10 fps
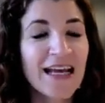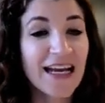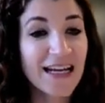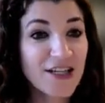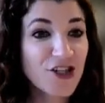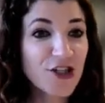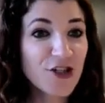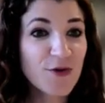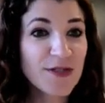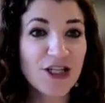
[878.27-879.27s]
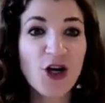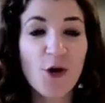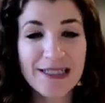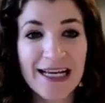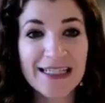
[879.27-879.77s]
In addition to teaching
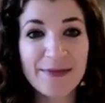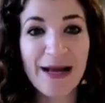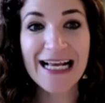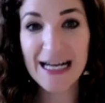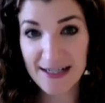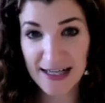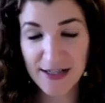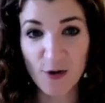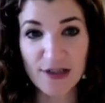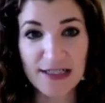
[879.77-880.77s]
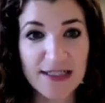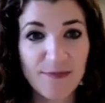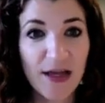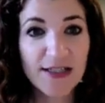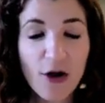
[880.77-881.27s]
open science in my content courses,
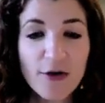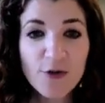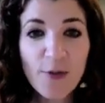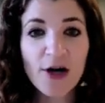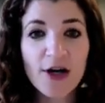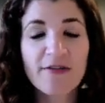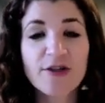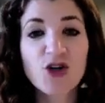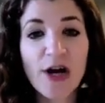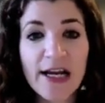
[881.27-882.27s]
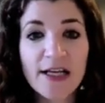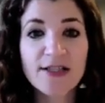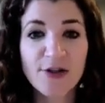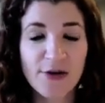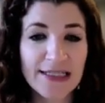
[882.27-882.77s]
it's also part of the training
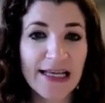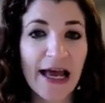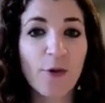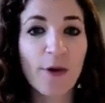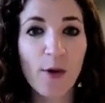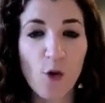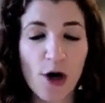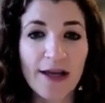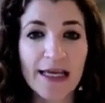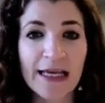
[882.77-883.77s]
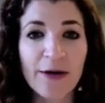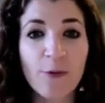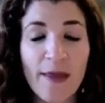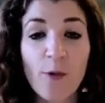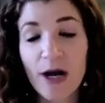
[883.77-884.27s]
students get when they work
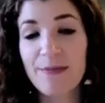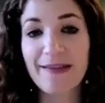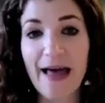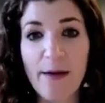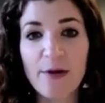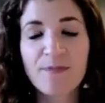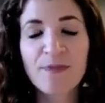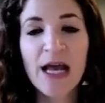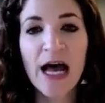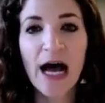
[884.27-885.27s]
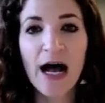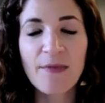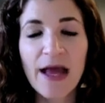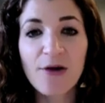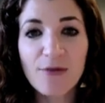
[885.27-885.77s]
in my lab.
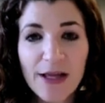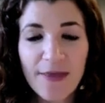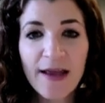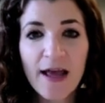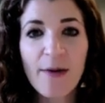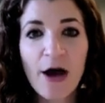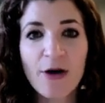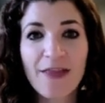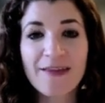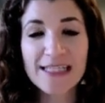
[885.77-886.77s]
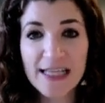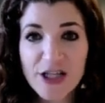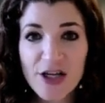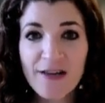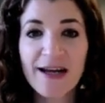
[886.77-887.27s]
And I really think about the
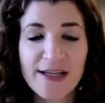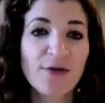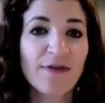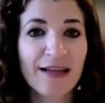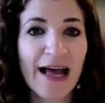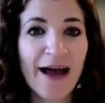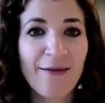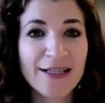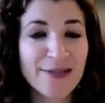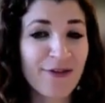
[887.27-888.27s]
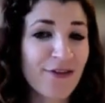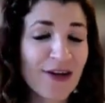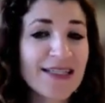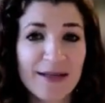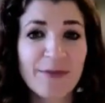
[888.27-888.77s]
teaching that I do in the lab as being very
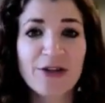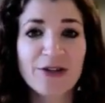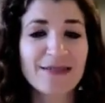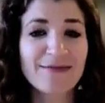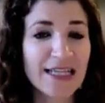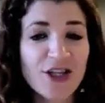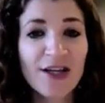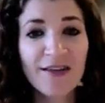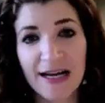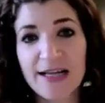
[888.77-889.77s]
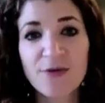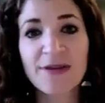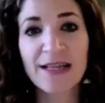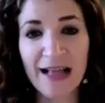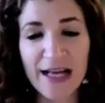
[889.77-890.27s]
similar to teaching that I do in
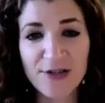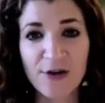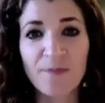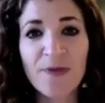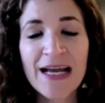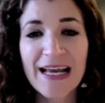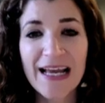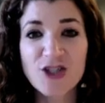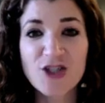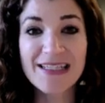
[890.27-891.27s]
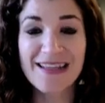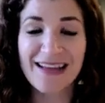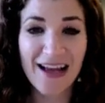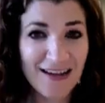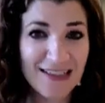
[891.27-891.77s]
the classroom. It's just the
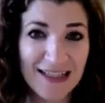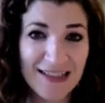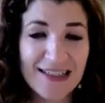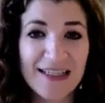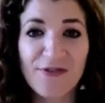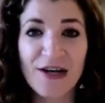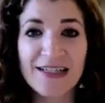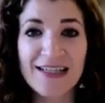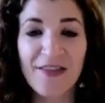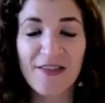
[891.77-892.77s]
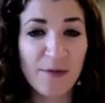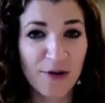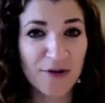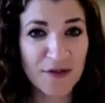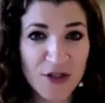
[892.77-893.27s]
content is different, the
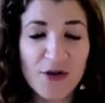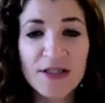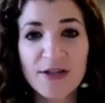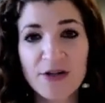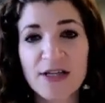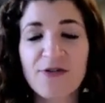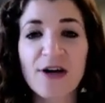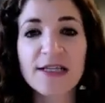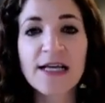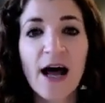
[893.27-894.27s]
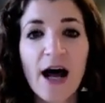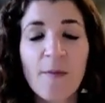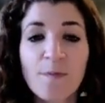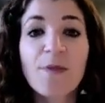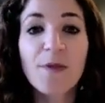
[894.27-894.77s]
number of students are different,
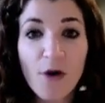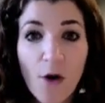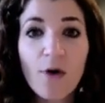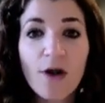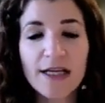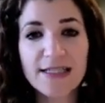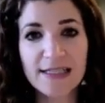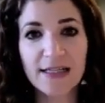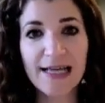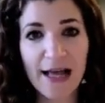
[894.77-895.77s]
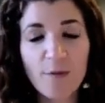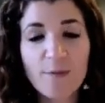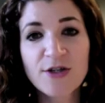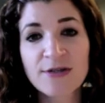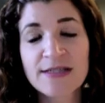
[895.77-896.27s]
but the goal is still to help
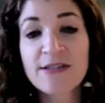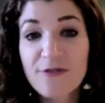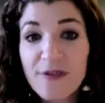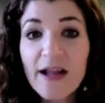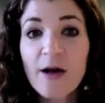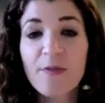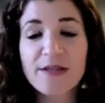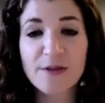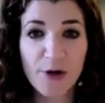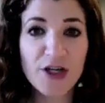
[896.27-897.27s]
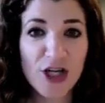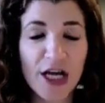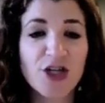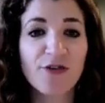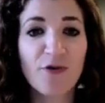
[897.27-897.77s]
students develop this
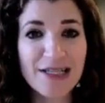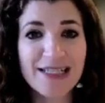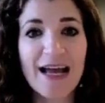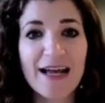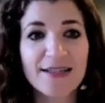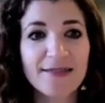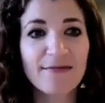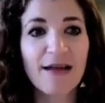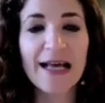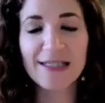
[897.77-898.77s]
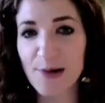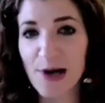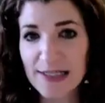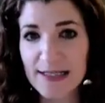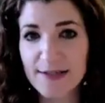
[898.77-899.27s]
appreciation for science as a
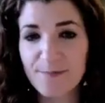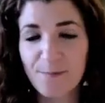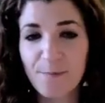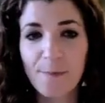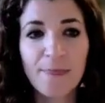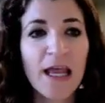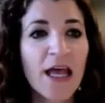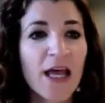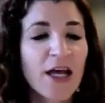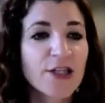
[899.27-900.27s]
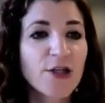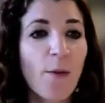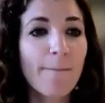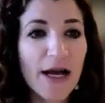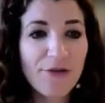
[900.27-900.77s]
process. So
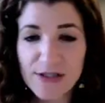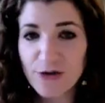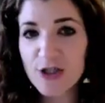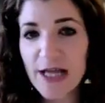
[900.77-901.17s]
my research